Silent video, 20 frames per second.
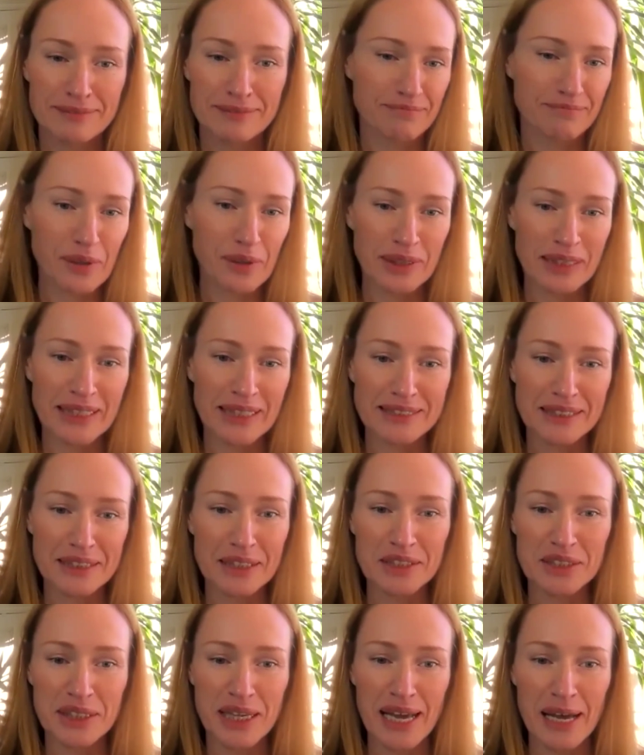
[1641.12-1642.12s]
learning and
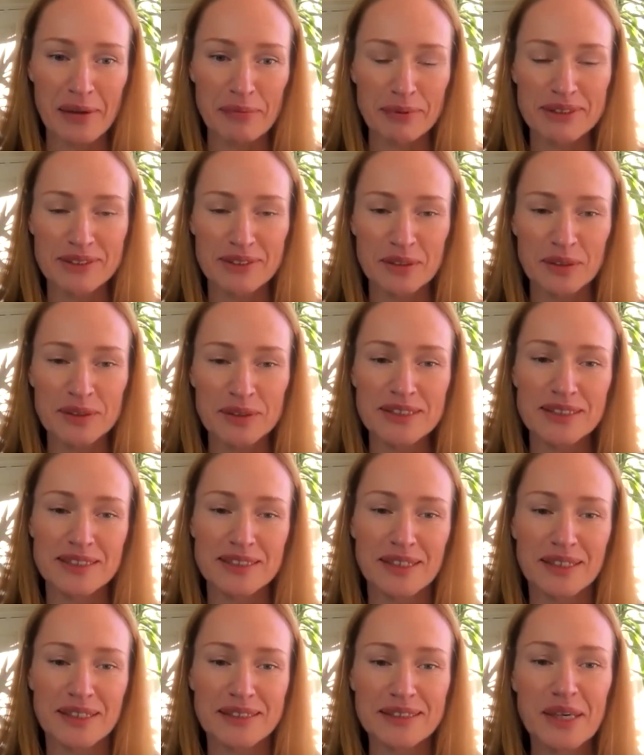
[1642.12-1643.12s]
teaching happens on
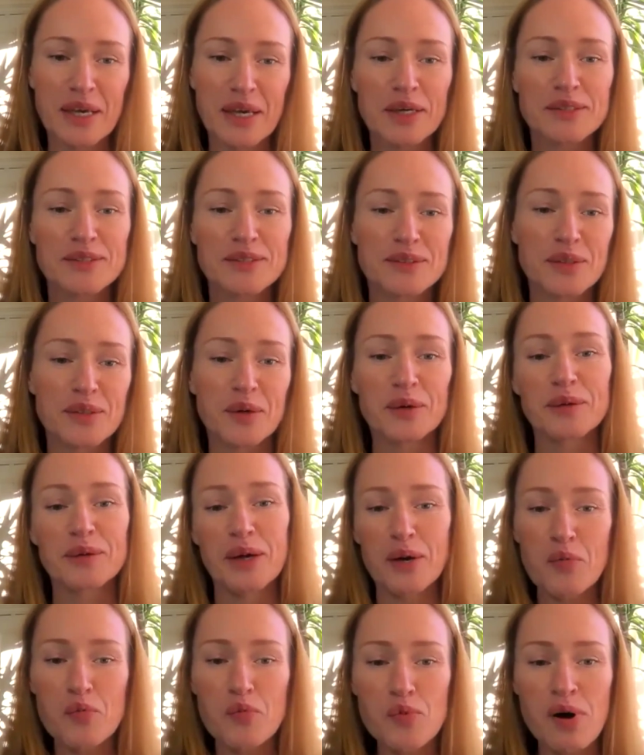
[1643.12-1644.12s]
site. So
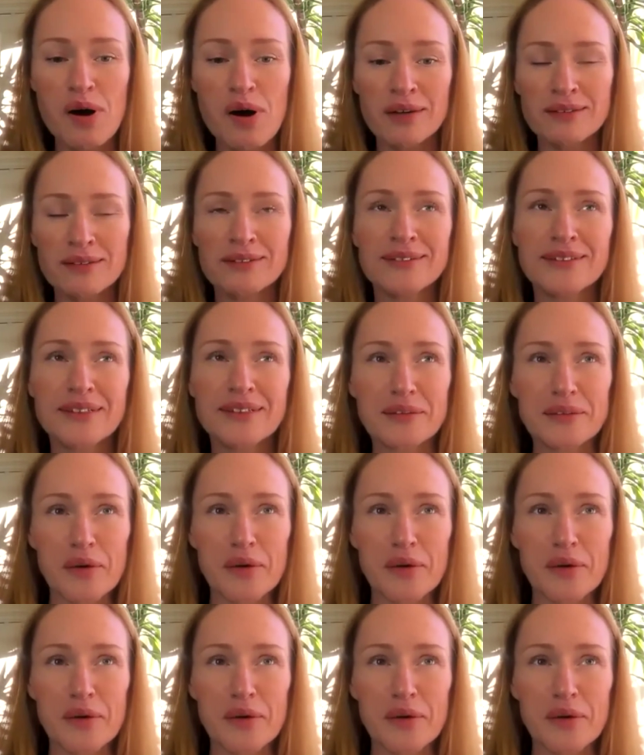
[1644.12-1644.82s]
one,